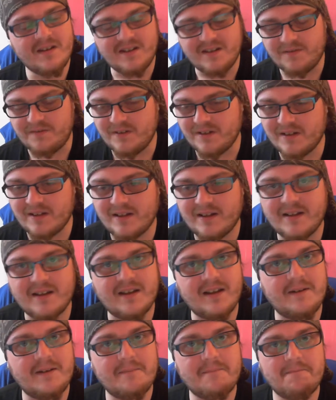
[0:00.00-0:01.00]
If you
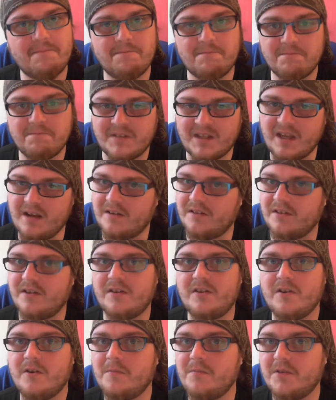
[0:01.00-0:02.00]
like it, give us a
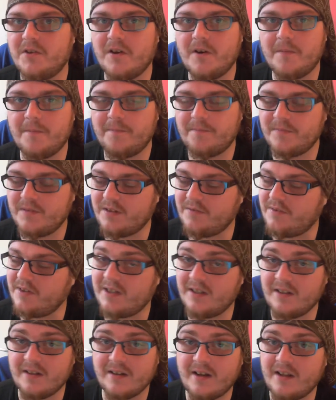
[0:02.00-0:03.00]
thumbs up. If you
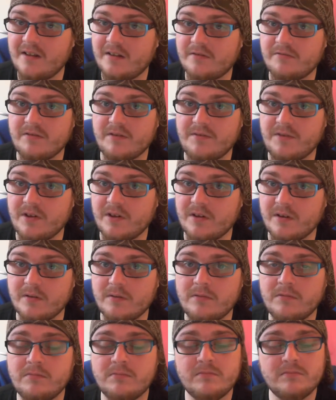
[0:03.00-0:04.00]
didn't like this
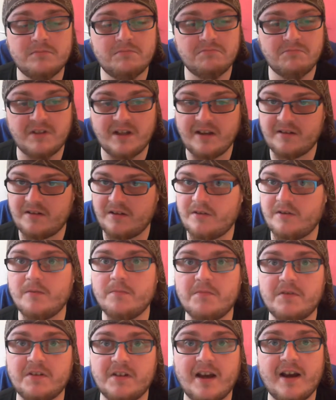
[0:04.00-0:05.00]
review, give us a
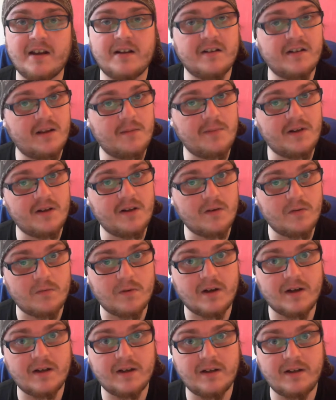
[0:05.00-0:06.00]
thumbs down and let me know
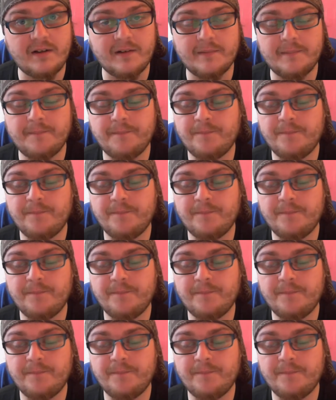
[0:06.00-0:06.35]
why.